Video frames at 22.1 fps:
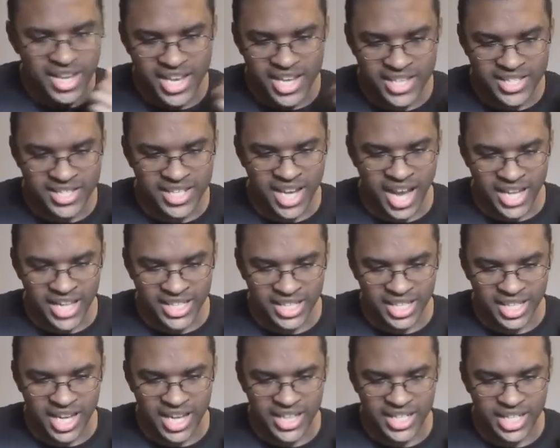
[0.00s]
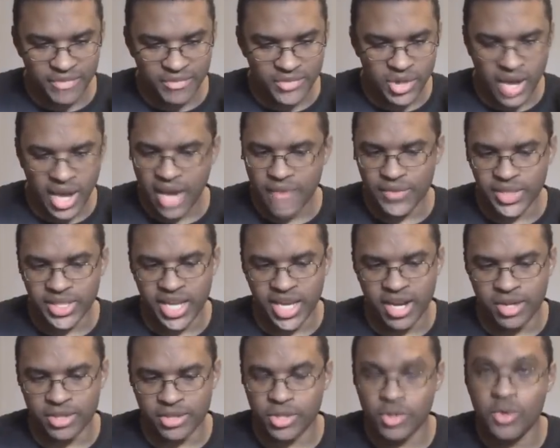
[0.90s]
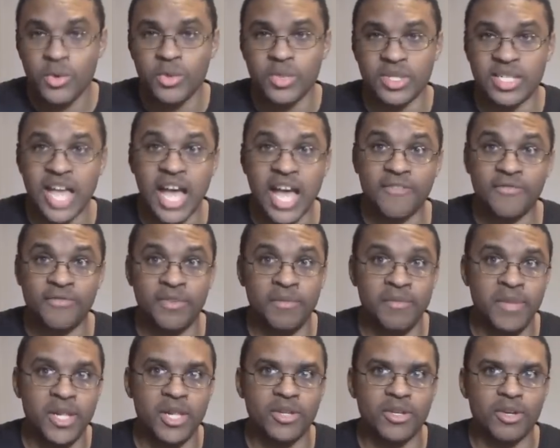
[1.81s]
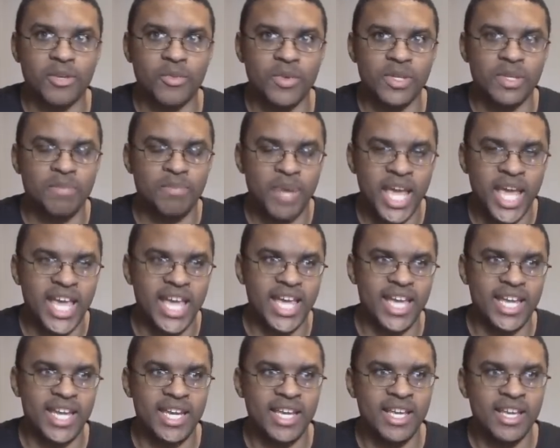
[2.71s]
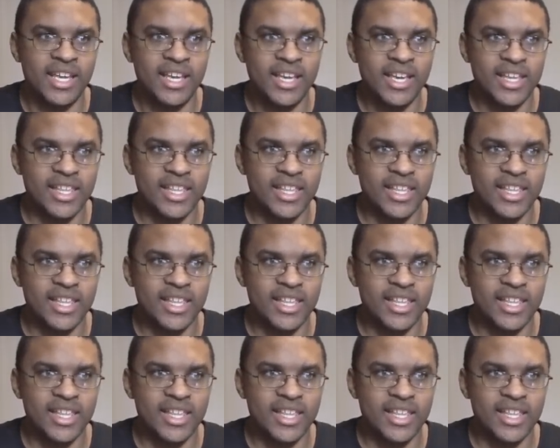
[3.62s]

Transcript: It's kind of like if you have a character who's not familiar with pain,